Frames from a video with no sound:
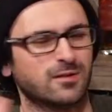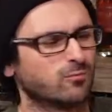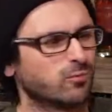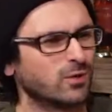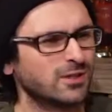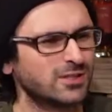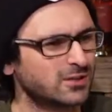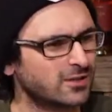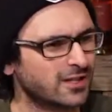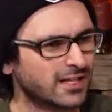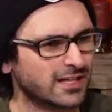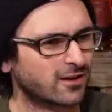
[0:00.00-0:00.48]

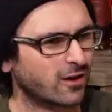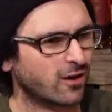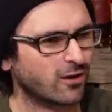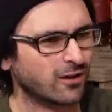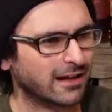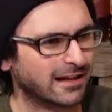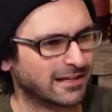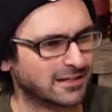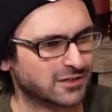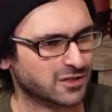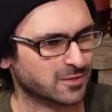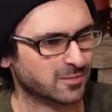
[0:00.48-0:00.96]
what do they call
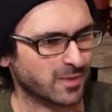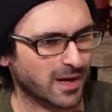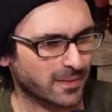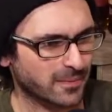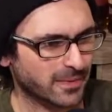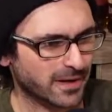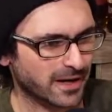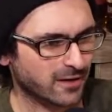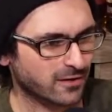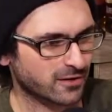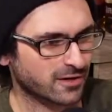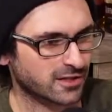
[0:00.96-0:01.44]
Aunt
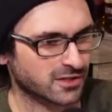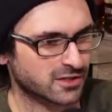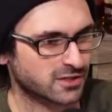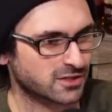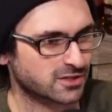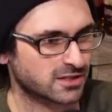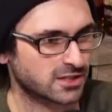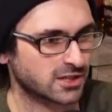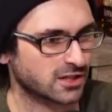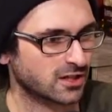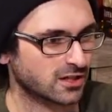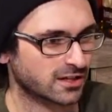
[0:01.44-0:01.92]
Jemima now? Because
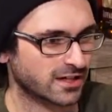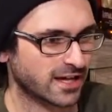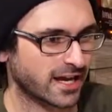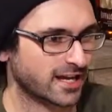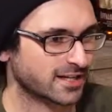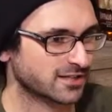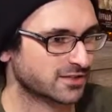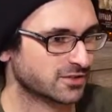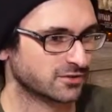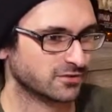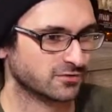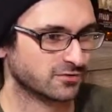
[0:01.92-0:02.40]
she got
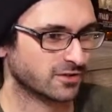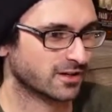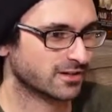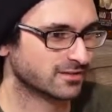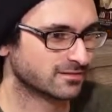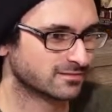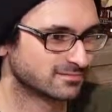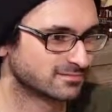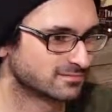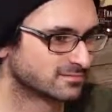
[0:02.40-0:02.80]
canceled, right?